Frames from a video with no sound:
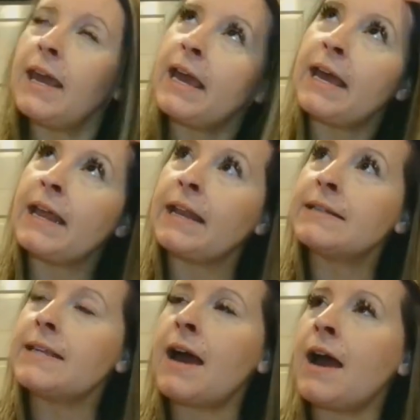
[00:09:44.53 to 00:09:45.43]

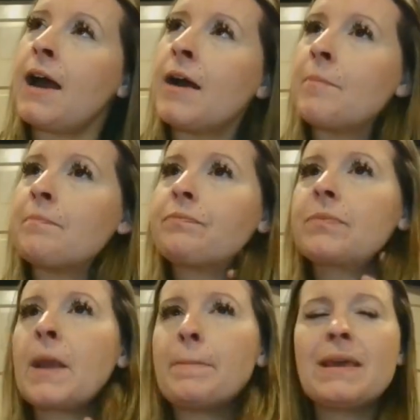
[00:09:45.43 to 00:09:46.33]
and um,
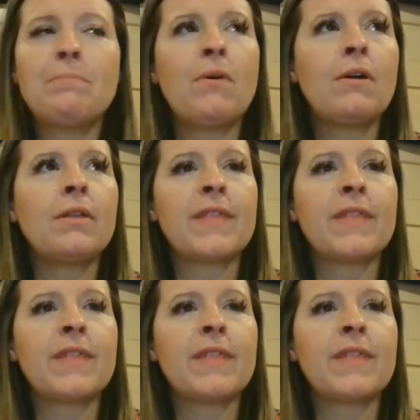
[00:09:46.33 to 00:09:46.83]
people